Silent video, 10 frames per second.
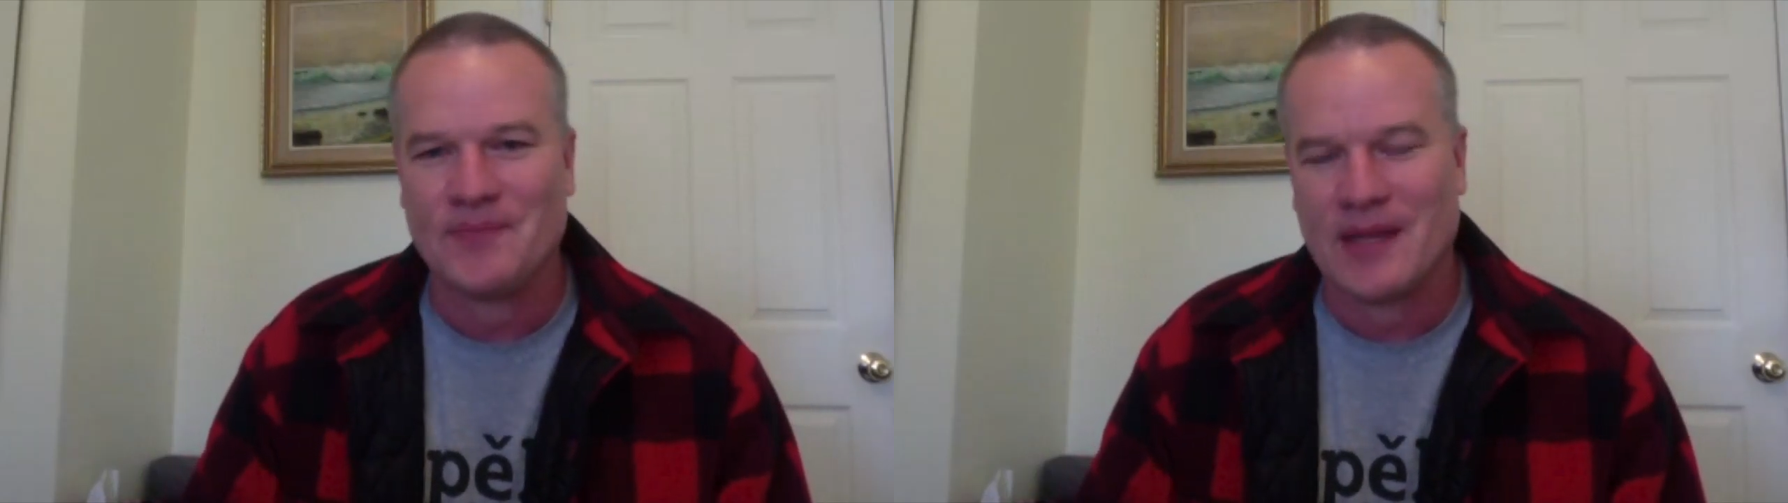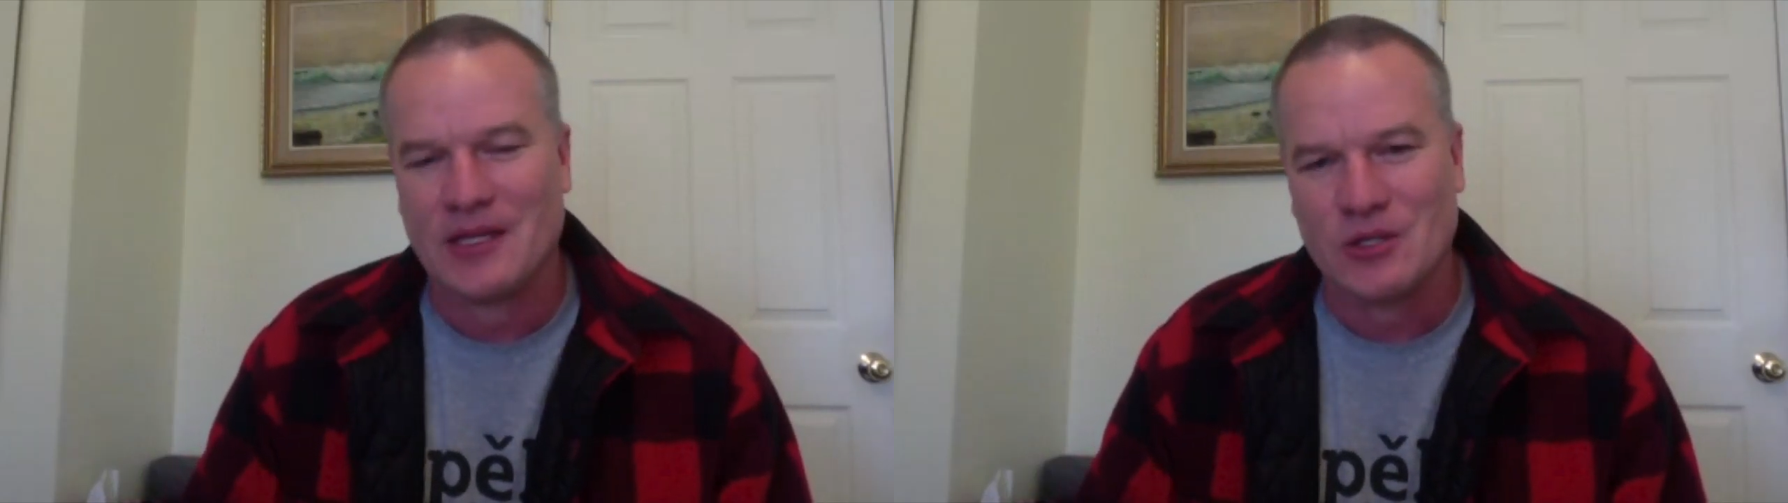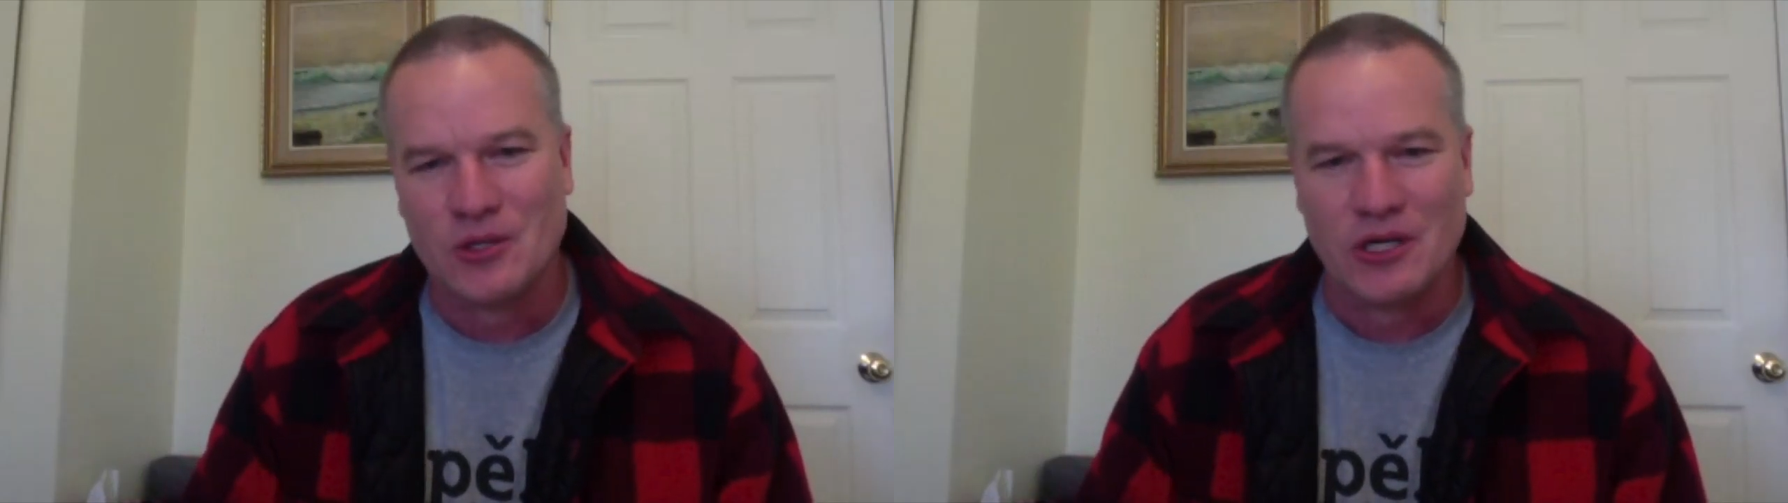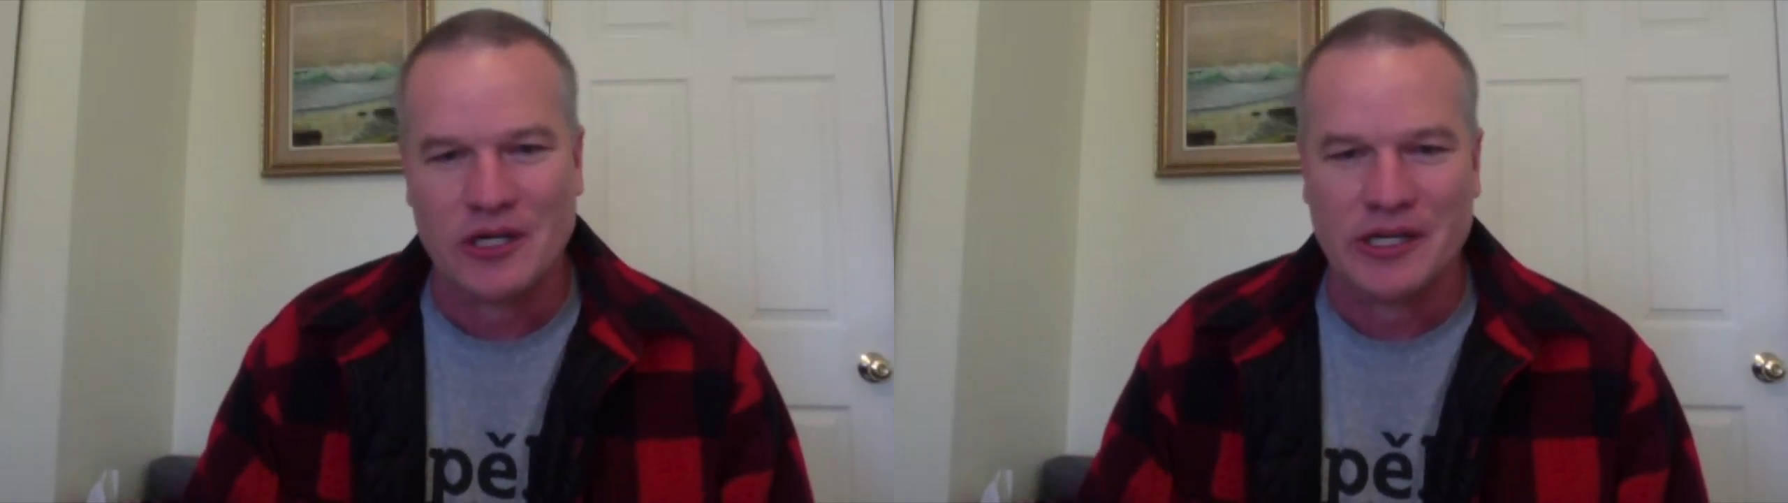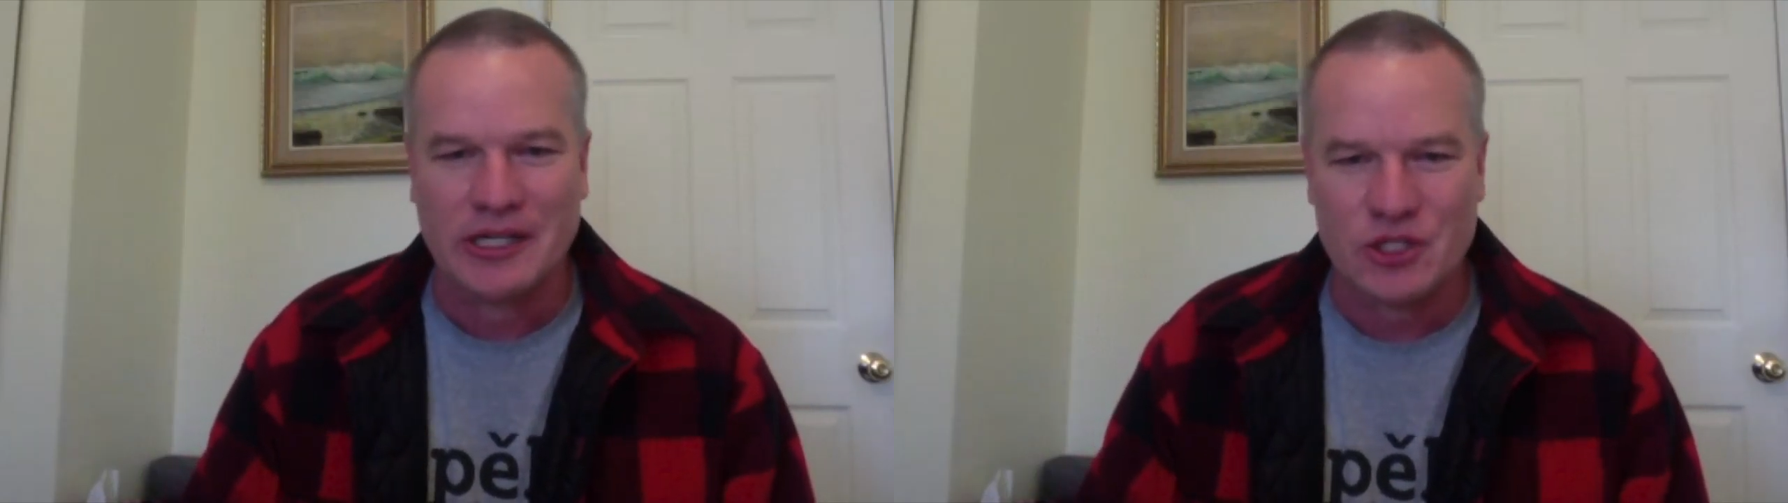and you
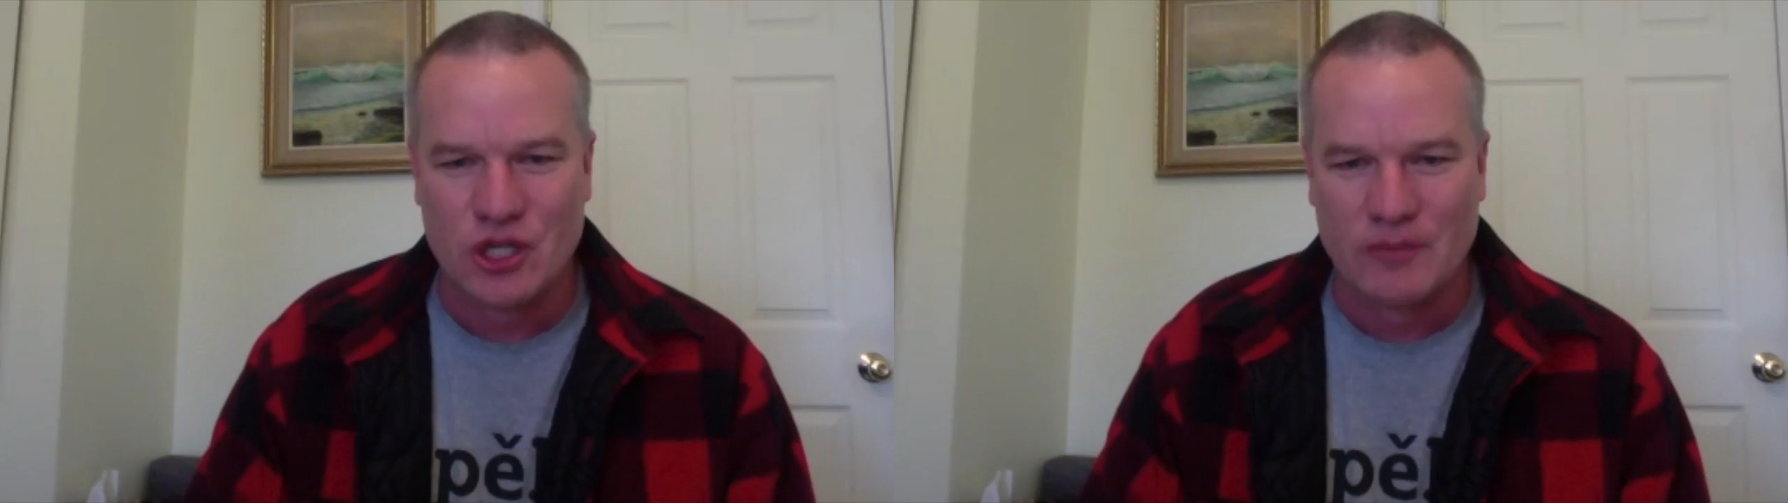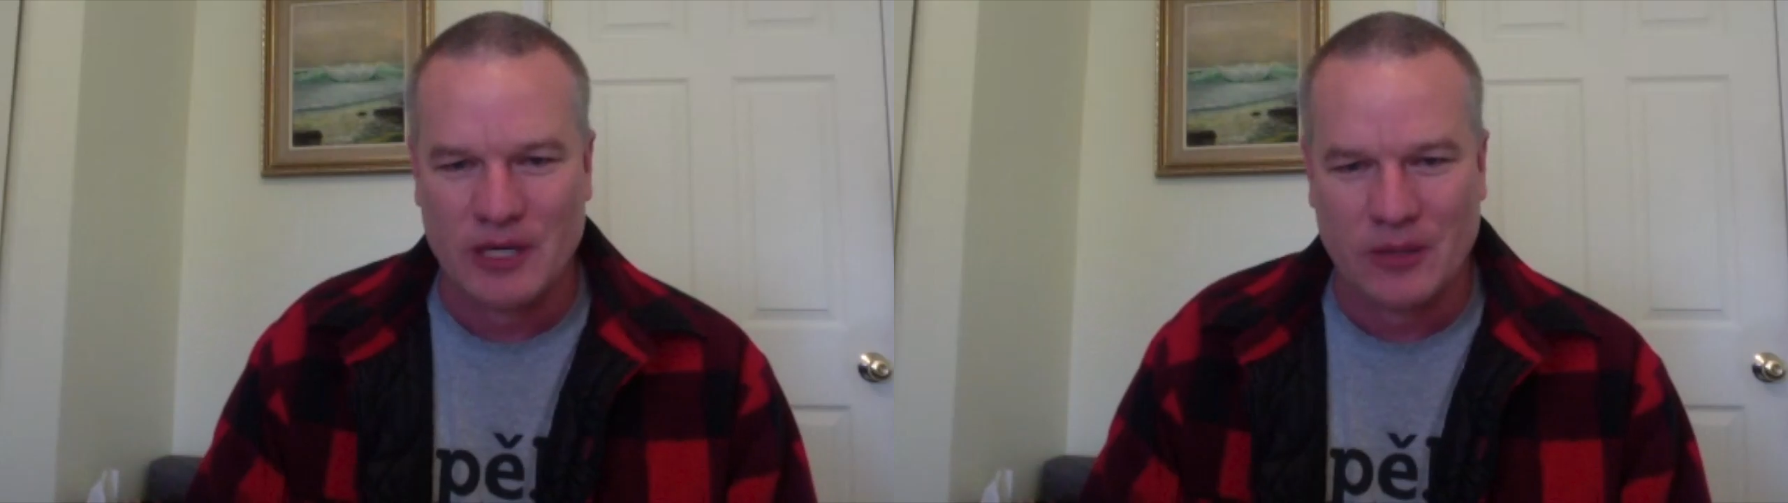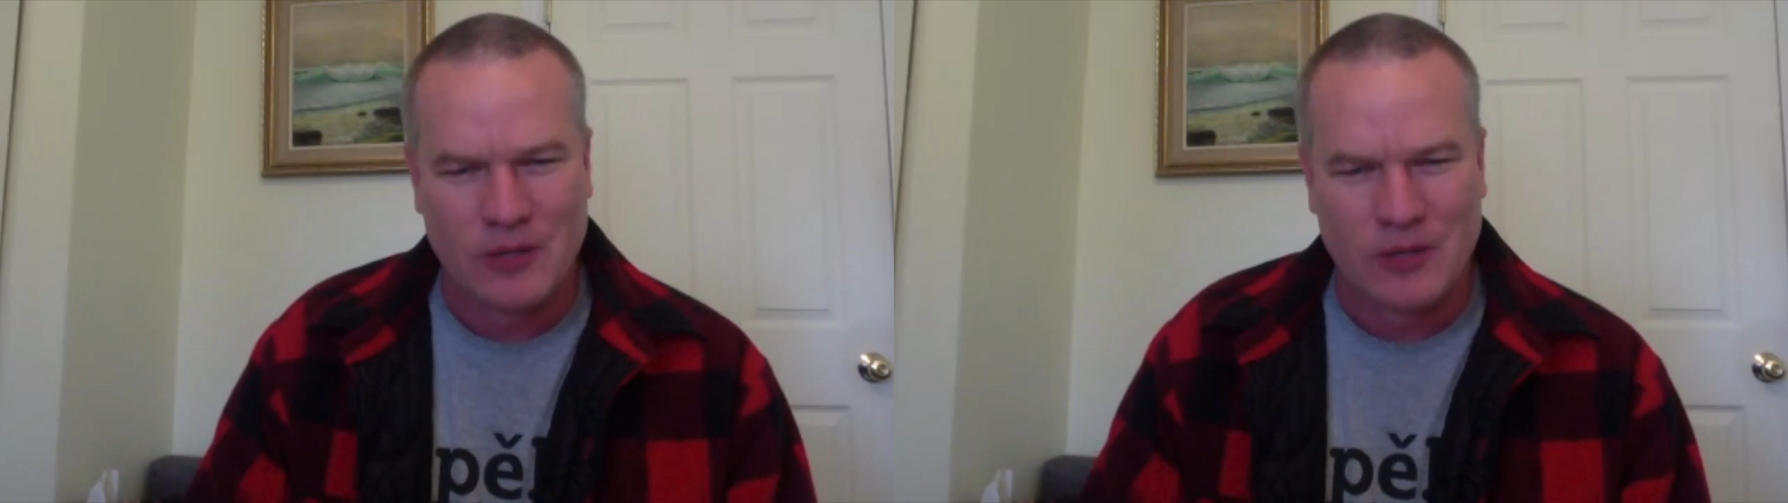are in Germany.